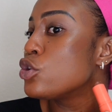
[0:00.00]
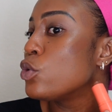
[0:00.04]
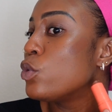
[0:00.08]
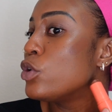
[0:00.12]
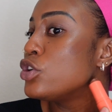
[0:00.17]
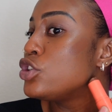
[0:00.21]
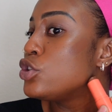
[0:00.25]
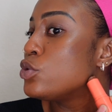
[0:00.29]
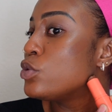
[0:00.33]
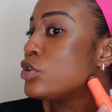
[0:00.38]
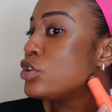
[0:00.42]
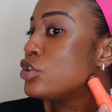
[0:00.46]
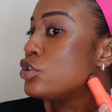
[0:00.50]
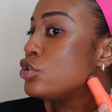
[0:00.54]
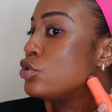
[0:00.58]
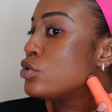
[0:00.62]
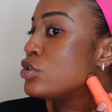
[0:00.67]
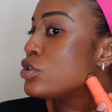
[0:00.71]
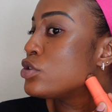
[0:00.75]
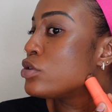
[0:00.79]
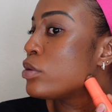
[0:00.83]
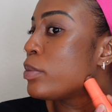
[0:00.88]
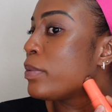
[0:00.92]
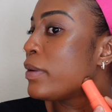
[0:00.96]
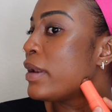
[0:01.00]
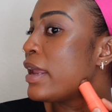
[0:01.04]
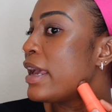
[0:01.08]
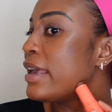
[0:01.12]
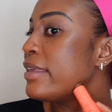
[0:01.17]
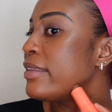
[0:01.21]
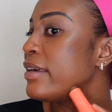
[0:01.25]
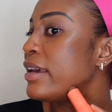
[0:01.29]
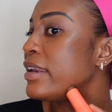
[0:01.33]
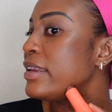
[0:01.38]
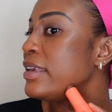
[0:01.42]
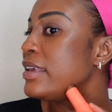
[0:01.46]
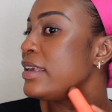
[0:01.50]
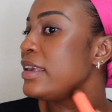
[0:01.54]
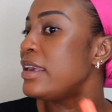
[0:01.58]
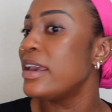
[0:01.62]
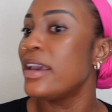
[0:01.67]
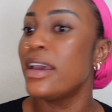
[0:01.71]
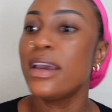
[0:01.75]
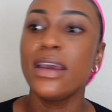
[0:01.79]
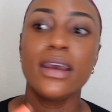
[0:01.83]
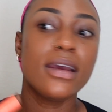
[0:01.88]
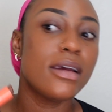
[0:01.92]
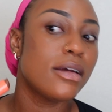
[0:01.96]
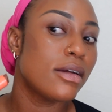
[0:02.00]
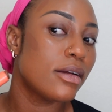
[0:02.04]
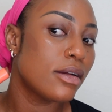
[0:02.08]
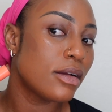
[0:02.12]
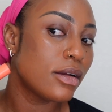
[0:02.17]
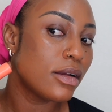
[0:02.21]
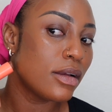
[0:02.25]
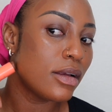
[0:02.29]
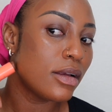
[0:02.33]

So what you want to do is to apply that here,